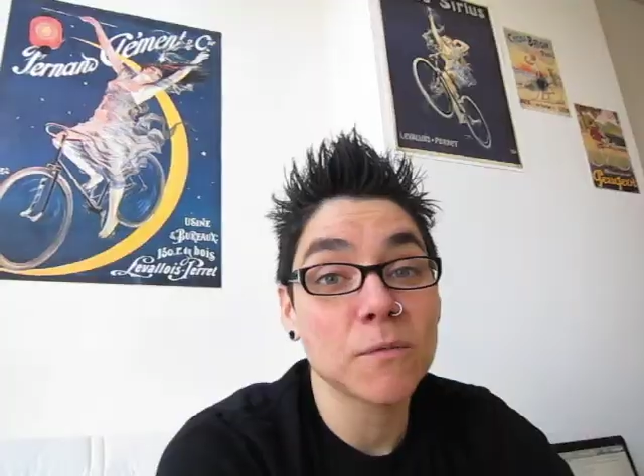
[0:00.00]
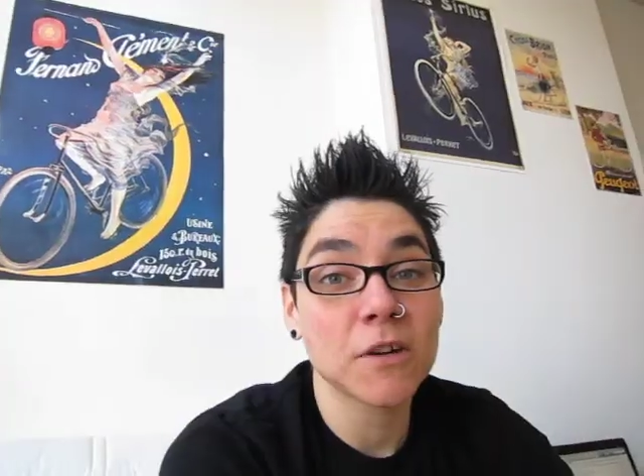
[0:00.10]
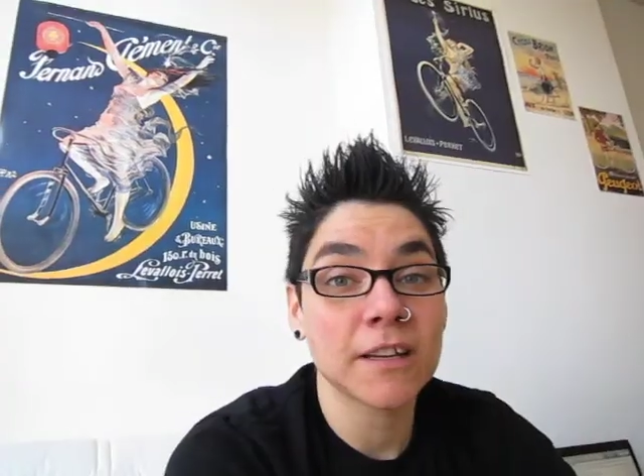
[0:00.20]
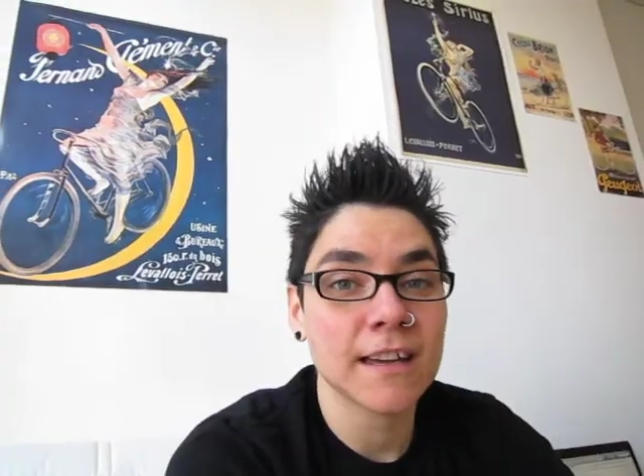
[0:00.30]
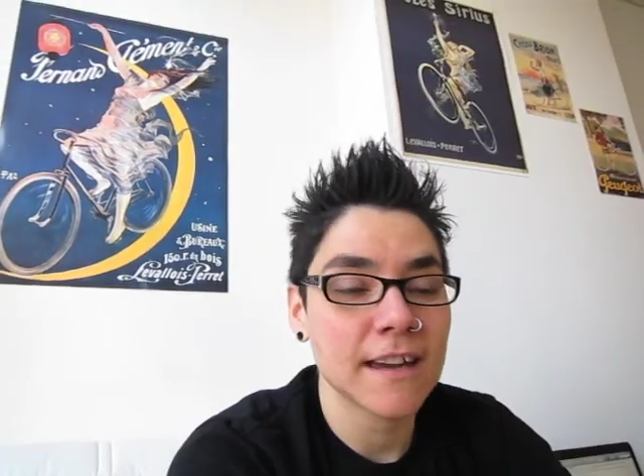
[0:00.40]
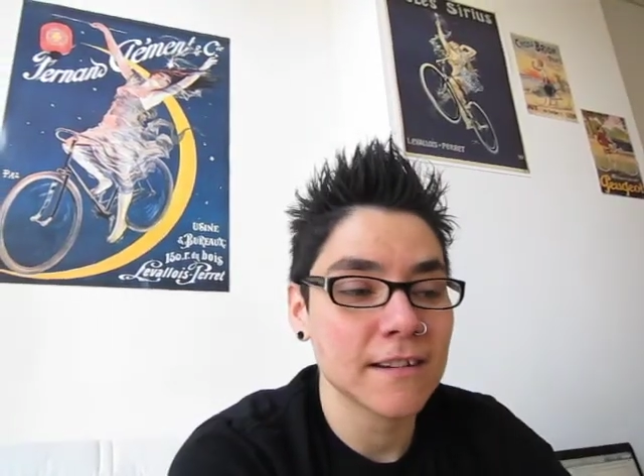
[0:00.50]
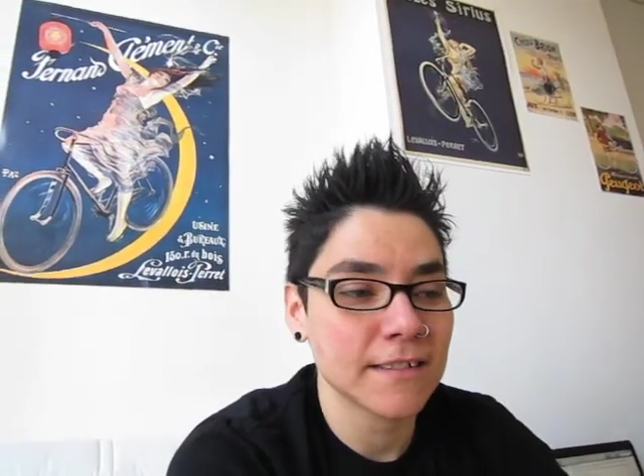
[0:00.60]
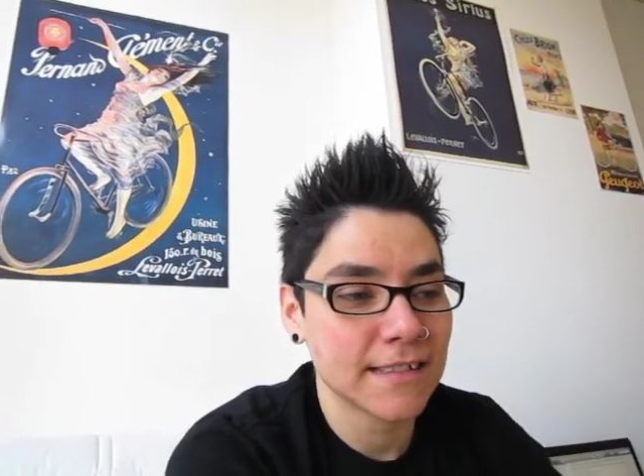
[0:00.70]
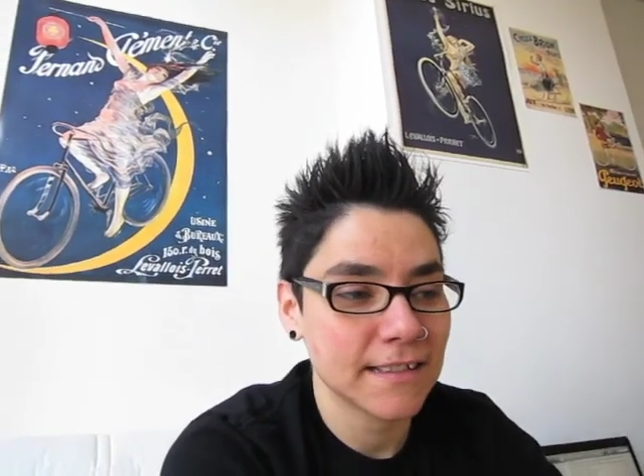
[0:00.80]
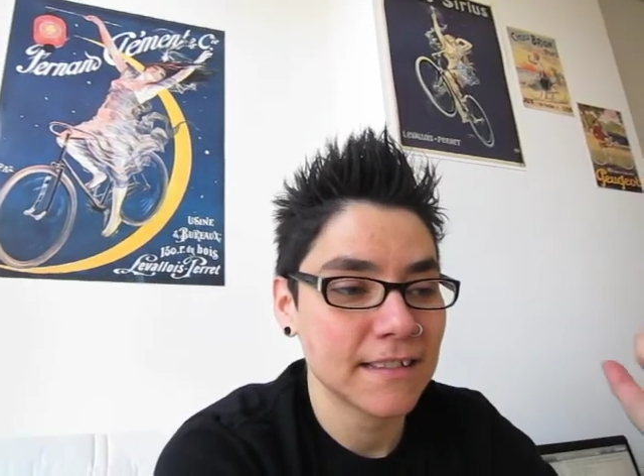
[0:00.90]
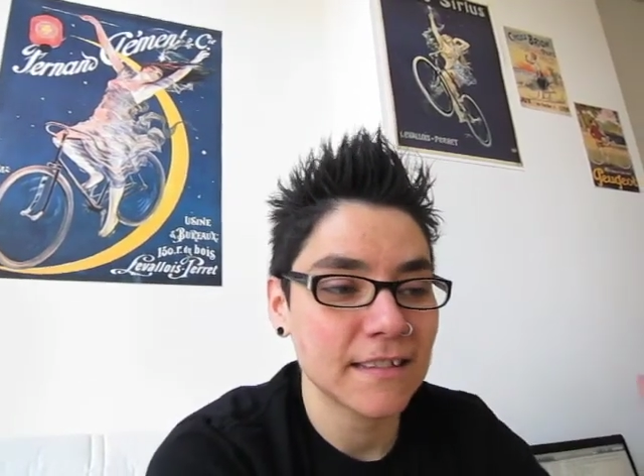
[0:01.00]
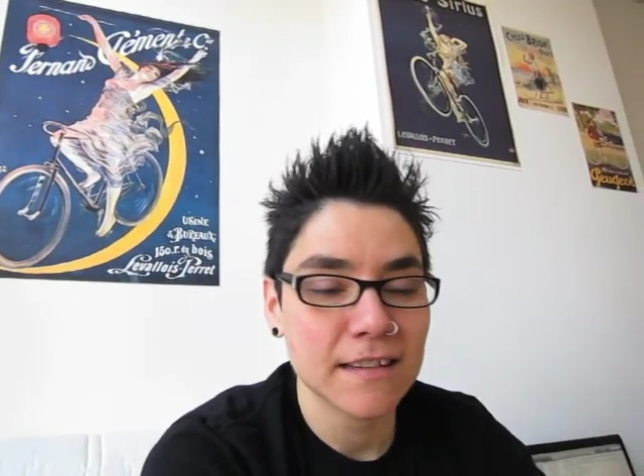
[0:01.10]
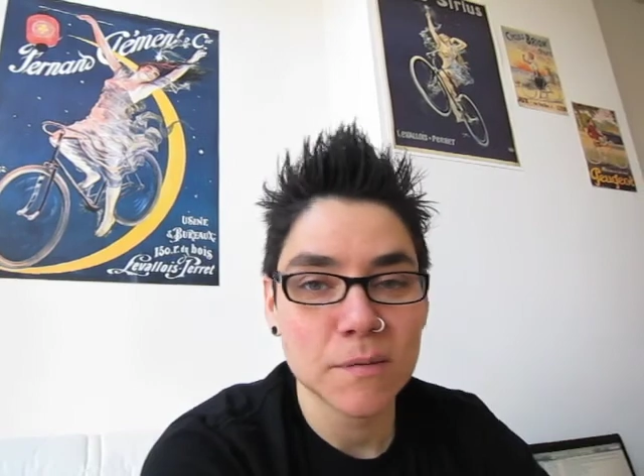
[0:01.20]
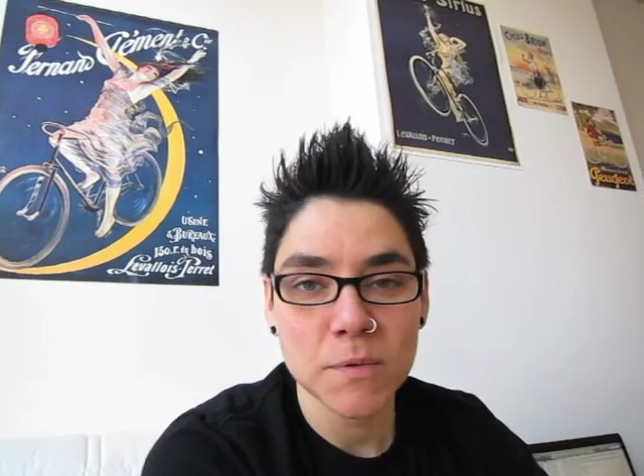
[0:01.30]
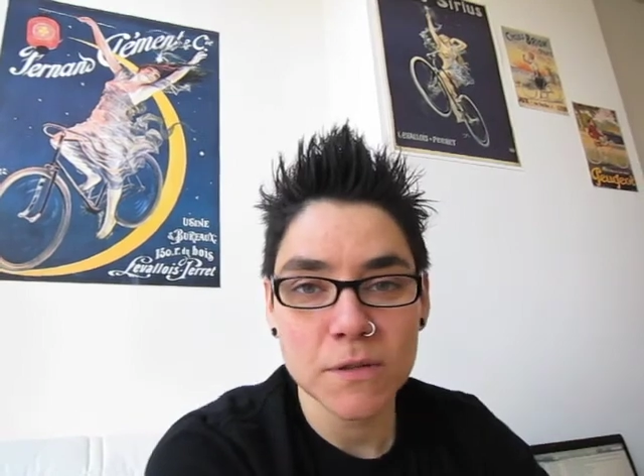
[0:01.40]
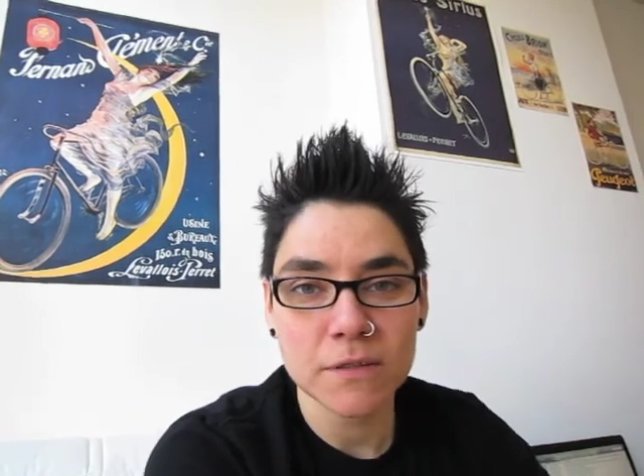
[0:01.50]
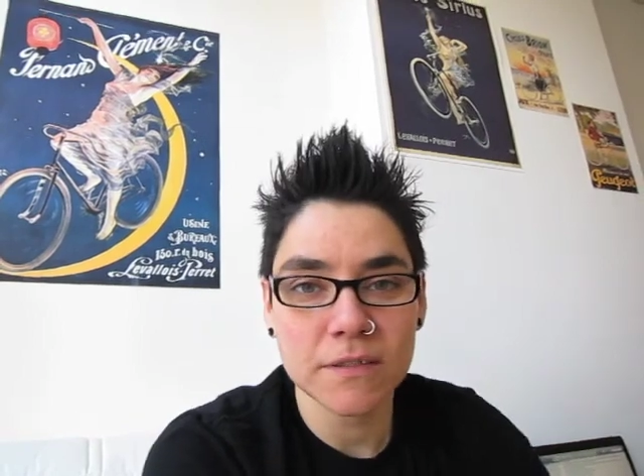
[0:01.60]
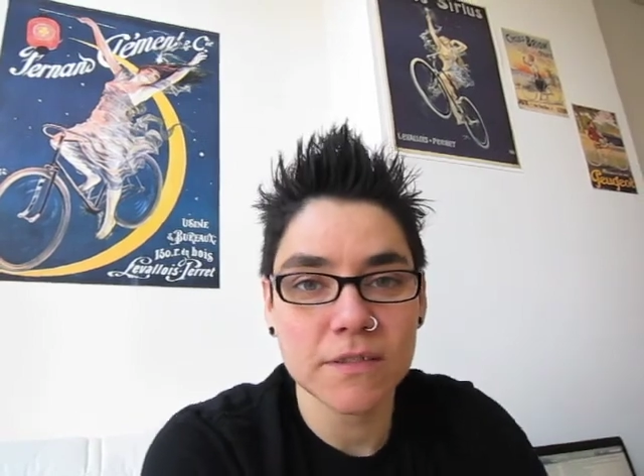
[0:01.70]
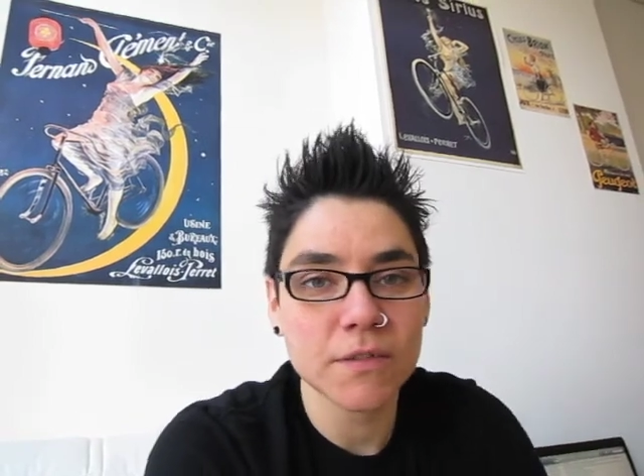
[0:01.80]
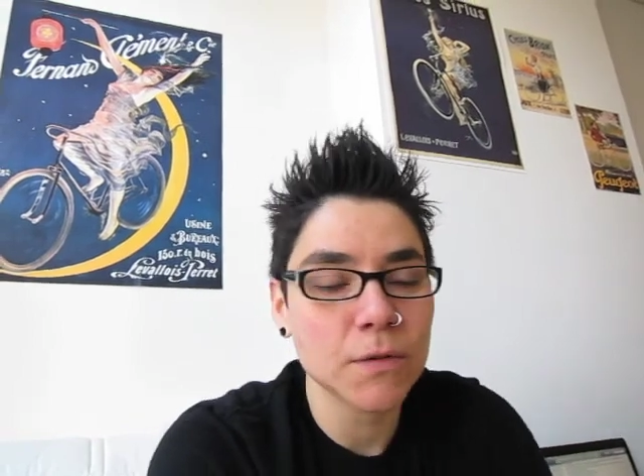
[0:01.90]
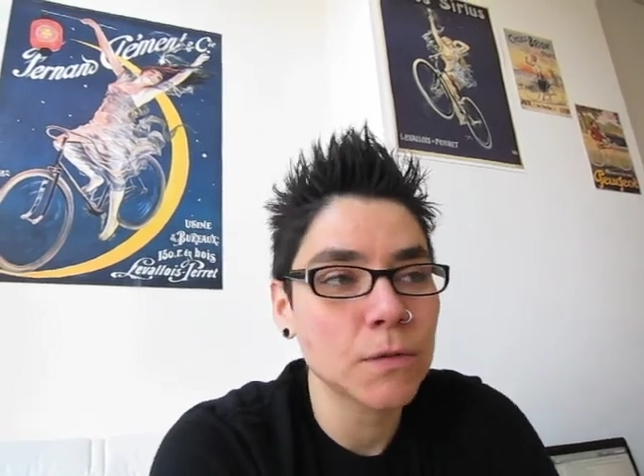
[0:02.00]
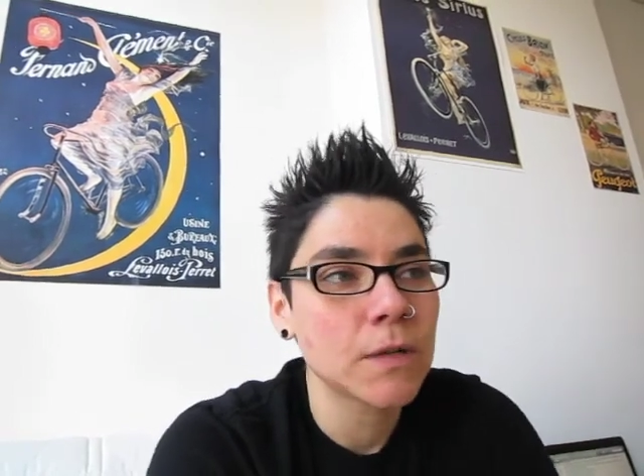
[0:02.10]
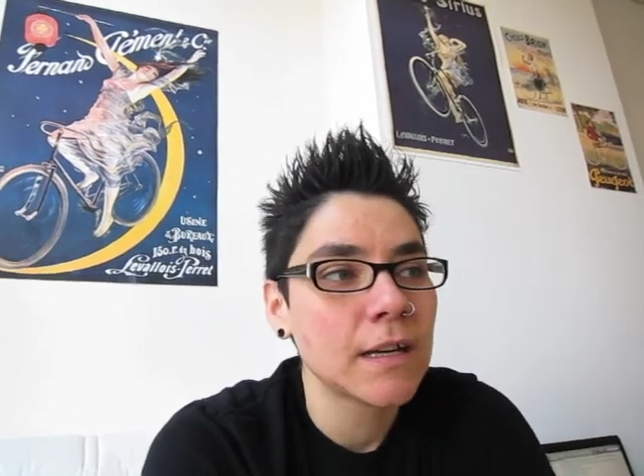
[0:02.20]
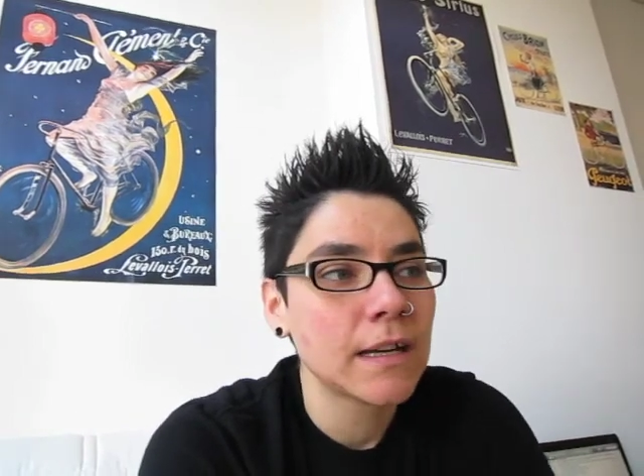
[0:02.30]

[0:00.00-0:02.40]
work out near the airport, so